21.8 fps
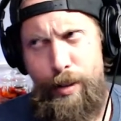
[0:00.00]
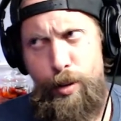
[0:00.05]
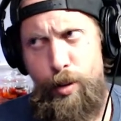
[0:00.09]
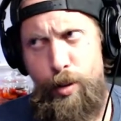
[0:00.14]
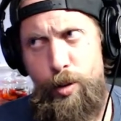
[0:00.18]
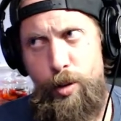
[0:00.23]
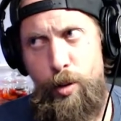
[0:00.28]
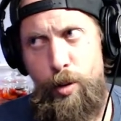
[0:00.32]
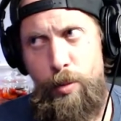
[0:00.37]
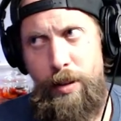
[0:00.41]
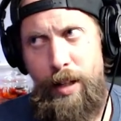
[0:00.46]

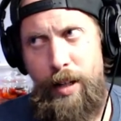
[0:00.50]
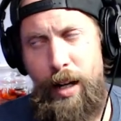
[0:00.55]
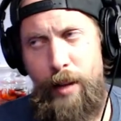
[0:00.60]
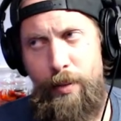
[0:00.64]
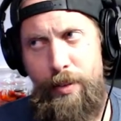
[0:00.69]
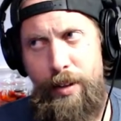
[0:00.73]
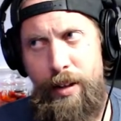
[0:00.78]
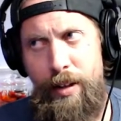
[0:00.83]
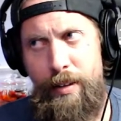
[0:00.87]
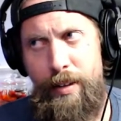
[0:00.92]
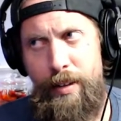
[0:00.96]
YouTuber
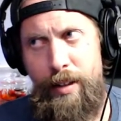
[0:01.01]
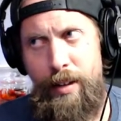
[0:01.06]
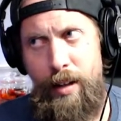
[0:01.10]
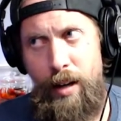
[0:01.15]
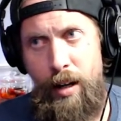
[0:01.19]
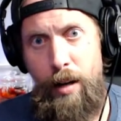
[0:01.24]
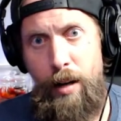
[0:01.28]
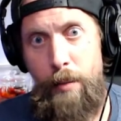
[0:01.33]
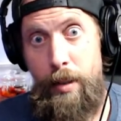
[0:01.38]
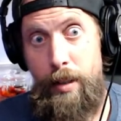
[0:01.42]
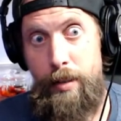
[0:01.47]
out there that
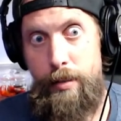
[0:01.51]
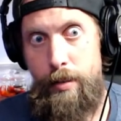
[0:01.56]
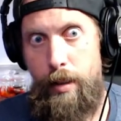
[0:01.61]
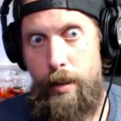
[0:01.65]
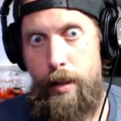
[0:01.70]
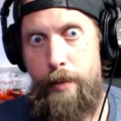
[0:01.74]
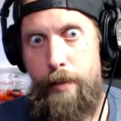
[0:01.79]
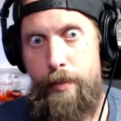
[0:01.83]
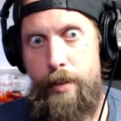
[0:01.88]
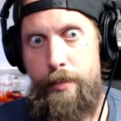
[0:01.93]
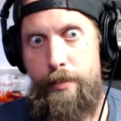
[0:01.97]
comments
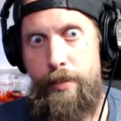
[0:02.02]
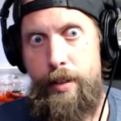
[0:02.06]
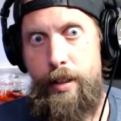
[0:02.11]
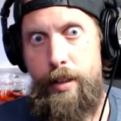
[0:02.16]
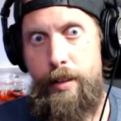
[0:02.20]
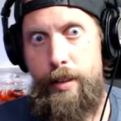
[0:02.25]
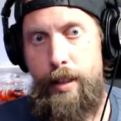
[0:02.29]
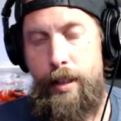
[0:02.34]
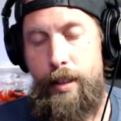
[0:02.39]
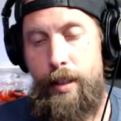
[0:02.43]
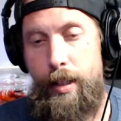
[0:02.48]
on every
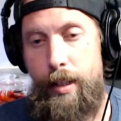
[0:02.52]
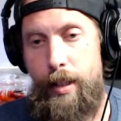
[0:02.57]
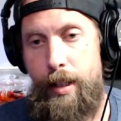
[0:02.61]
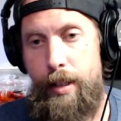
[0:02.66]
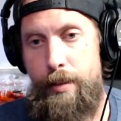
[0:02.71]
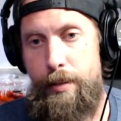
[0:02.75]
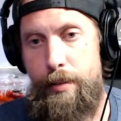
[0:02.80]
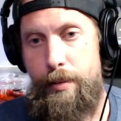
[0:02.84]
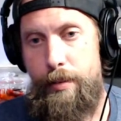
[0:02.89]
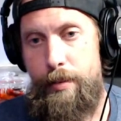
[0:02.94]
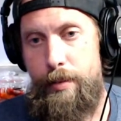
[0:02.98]
freaking thing like I
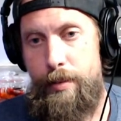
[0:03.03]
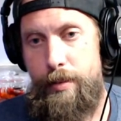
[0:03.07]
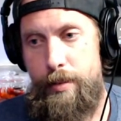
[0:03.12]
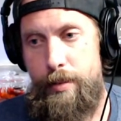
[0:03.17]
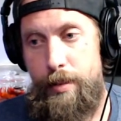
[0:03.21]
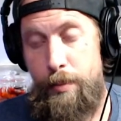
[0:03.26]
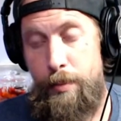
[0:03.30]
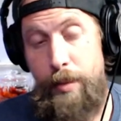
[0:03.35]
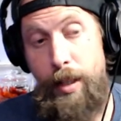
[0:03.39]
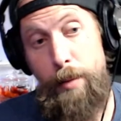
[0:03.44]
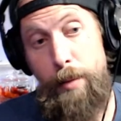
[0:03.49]
do.
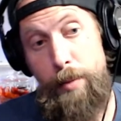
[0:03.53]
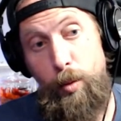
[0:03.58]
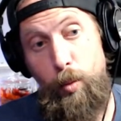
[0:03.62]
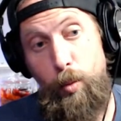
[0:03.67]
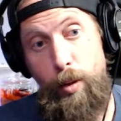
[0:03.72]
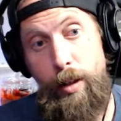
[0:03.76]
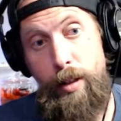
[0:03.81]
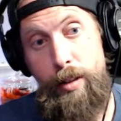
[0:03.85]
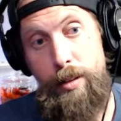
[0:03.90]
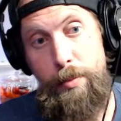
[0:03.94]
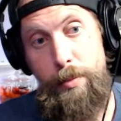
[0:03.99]
Sometimes it
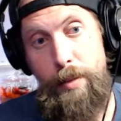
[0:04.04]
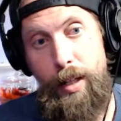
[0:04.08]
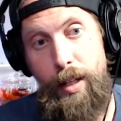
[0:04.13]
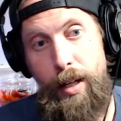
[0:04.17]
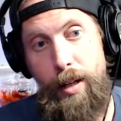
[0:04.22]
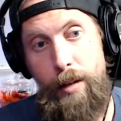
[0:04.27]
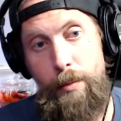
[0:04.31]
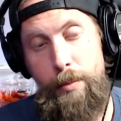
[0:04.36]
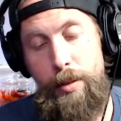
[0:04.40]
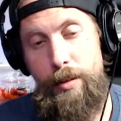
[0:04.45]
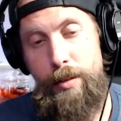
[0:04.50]
wears me
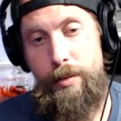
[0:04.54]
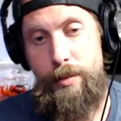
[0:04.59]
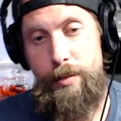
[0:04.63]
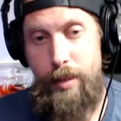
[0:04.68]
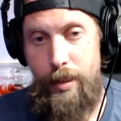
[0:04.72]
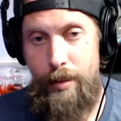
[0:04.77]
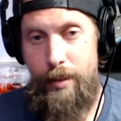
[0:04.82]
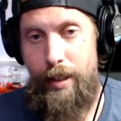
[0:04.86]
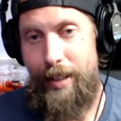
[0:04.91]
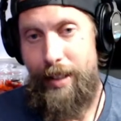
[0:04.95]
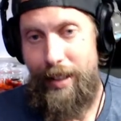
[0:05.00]
out, but
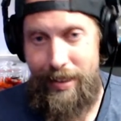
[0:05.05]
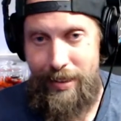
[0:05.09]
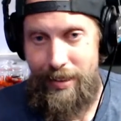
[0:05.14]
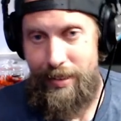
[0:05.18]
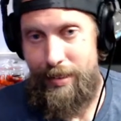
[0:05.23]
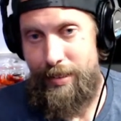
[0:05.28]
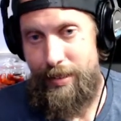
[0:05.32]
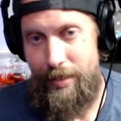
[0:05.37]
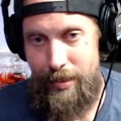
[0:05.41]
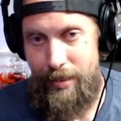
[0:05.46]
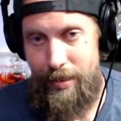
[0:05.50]
you know, I gotta
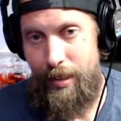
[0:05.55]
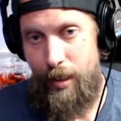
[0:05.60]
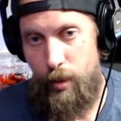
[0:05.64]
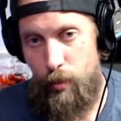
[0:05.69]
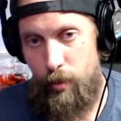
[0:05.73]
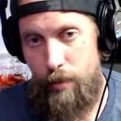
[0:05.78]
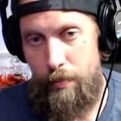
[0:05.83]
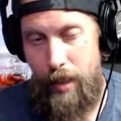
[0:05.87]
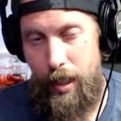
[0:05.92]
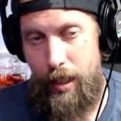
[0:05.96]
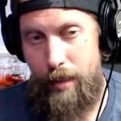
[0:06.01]
stick
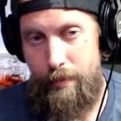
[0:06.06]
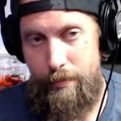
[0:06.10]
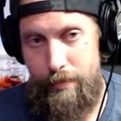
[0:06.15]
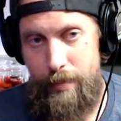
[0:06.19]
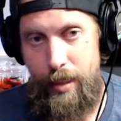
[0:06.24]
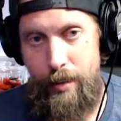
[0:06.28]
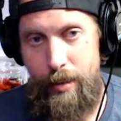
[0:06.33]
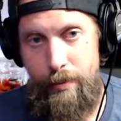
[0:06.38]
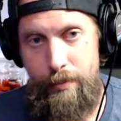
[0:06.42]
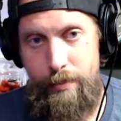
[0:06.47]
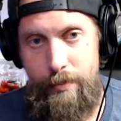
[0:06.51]
with my
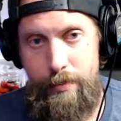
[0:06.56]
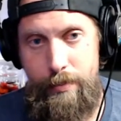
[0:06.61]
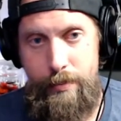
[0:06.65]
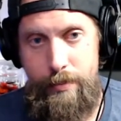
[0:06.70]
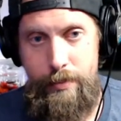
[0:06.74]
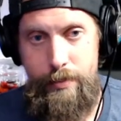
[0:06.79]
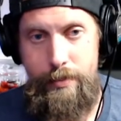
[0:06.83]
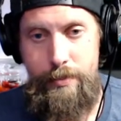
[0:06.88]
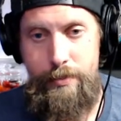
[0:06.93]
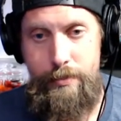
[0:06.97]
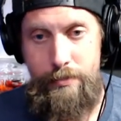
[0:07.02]
you know
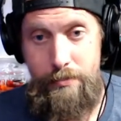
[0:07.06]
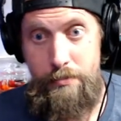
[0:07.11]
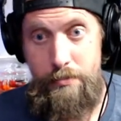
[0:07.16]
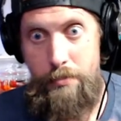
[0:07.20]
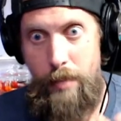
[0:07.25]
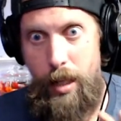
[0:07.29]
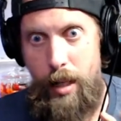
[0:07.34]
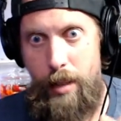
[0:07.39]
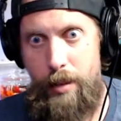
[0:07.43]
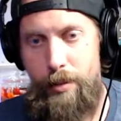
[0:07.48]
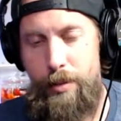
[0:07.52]

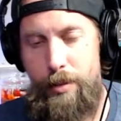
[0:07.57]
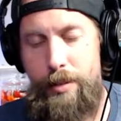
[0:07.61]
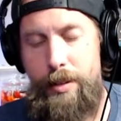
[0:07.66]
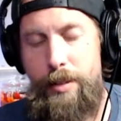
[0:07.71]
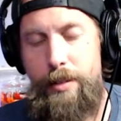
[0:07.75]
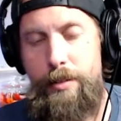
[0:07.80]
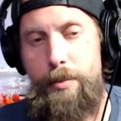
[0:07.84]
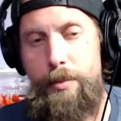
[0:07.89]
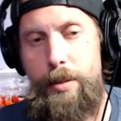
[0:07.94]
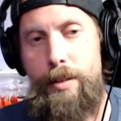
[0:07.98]
motto deal.